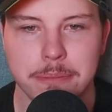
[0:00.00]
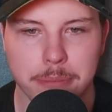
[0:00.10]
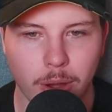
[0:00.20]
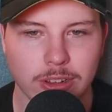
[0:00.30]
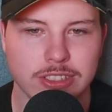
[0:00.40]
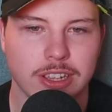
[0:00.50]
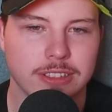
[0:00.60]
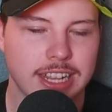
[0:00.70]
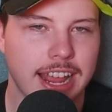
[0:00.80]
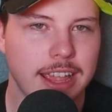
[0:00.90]
But
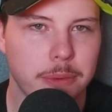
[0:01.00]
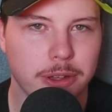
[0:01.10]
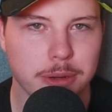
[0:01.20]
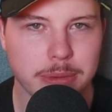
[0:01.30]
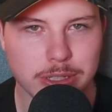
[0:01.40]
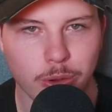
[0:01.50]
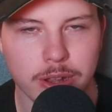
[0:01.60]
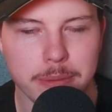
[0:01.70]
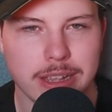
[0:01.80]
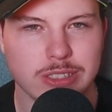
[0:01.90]
today we're going to be
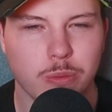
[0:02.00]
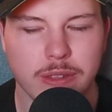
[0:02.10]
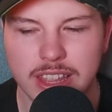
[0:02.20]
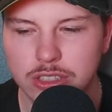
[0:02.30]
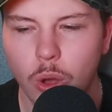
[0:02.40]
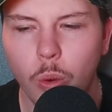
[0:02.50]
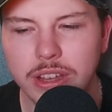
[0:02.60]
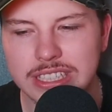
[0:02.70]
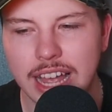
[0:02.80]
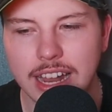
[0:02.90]
talking about something that's
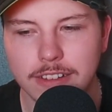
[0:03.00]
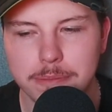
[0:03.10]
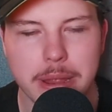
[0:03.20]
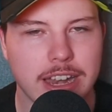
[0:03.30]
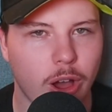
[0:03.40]
always kind of been